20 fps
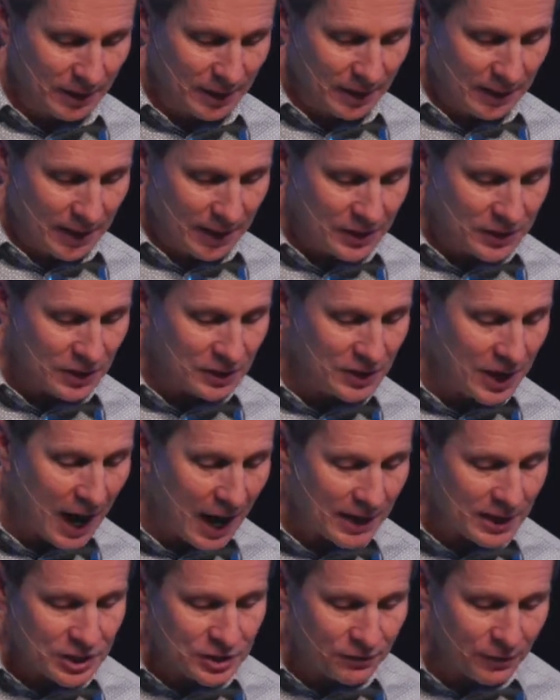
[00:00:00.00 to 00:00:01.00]
He says,
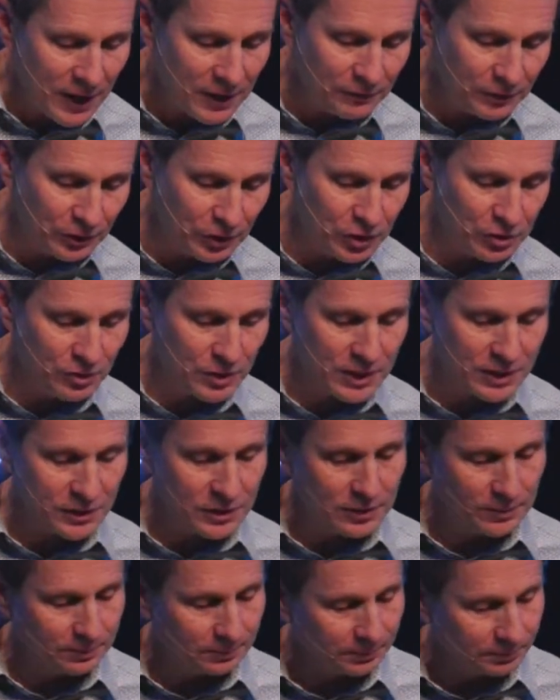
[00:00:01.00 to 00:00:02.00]
God is faithful to
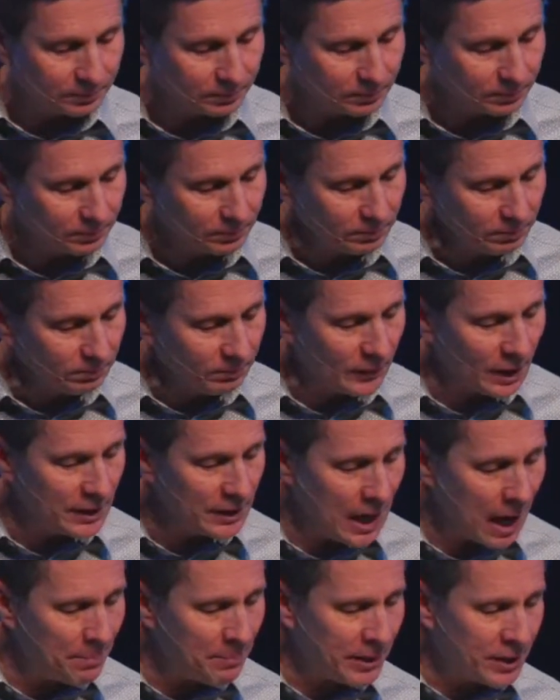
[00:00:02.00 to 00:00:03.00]
us,
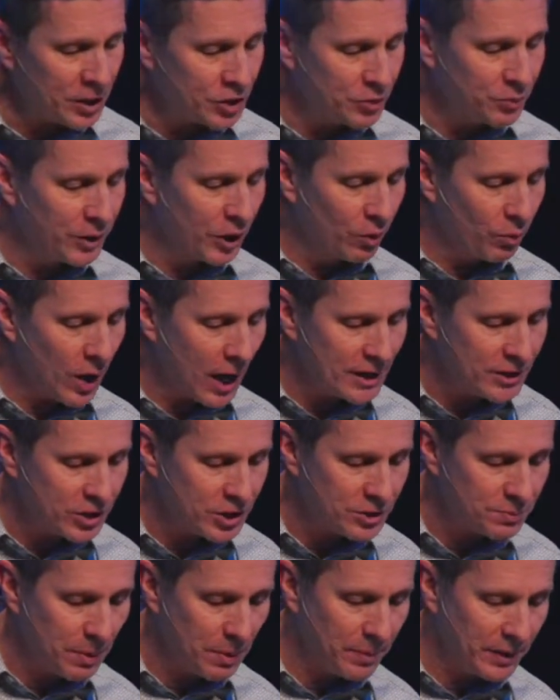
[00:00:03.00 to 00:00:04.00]
not because we are
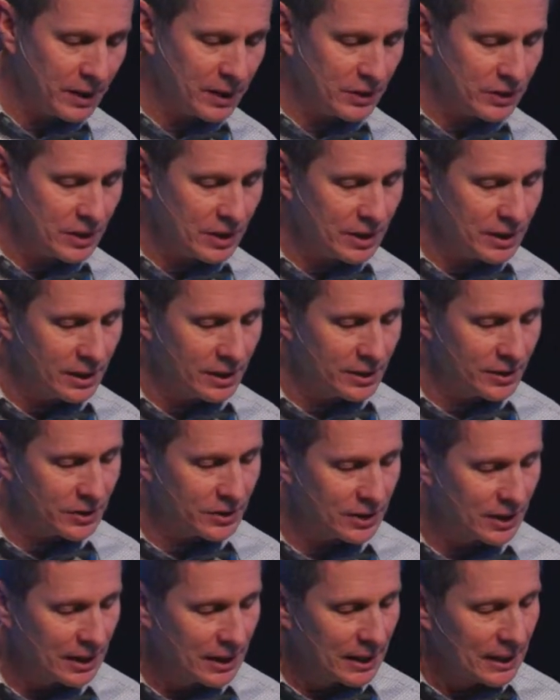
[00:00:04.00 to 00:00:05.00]
righteous, but because He
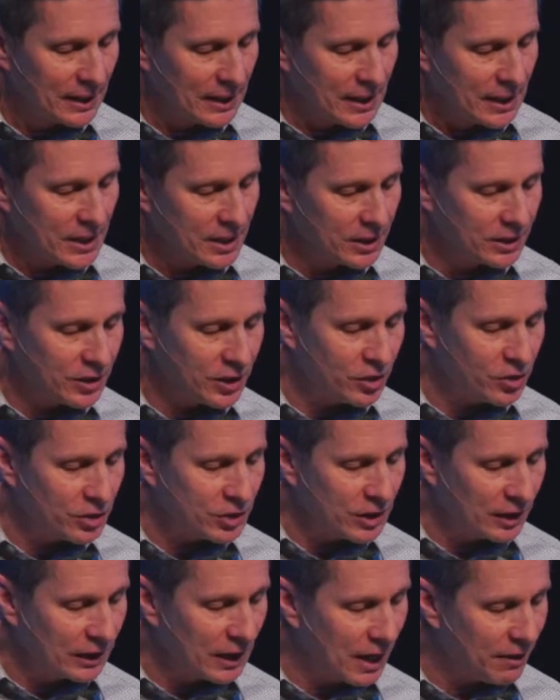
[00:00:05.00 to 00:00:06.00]
is. He continues
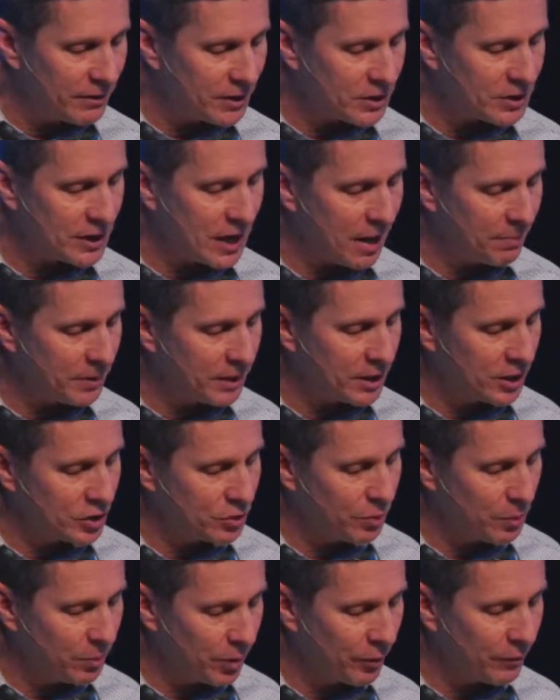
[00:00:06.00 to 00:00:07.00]
to love us, not because
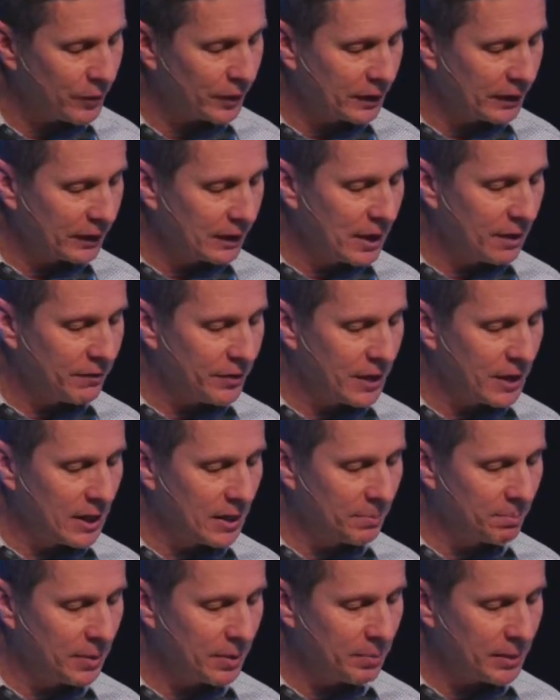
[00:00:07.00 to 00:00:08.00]
we perfectly love
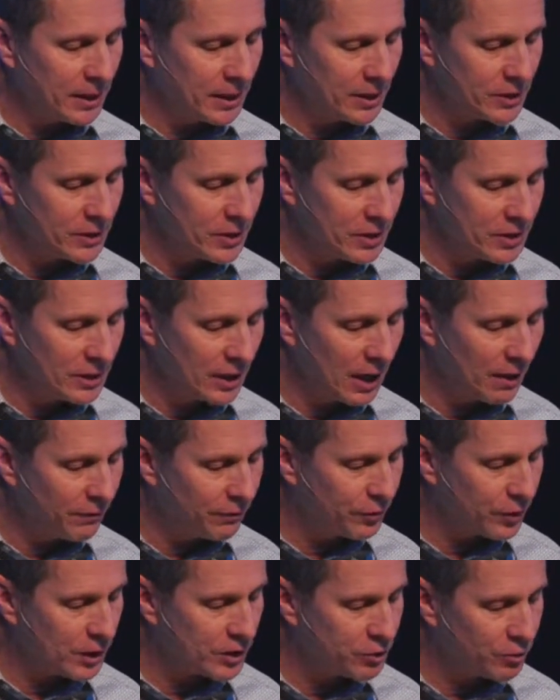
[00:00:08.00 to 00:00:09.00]
Him, but because His love
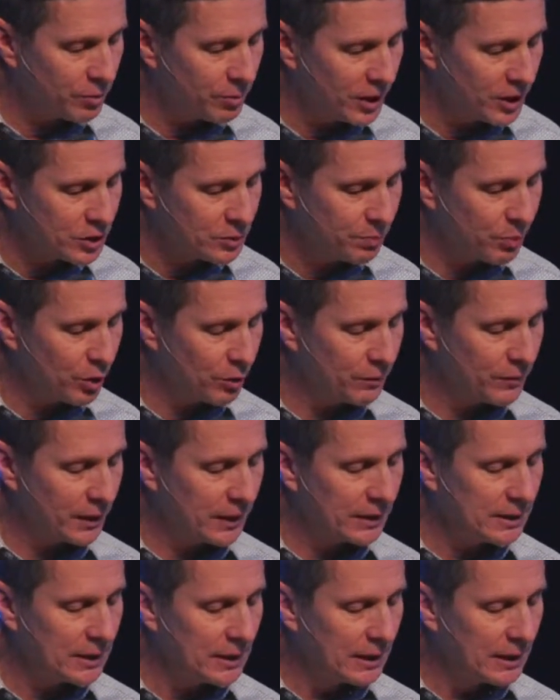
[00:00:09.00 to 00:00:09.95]
for us remains perfect.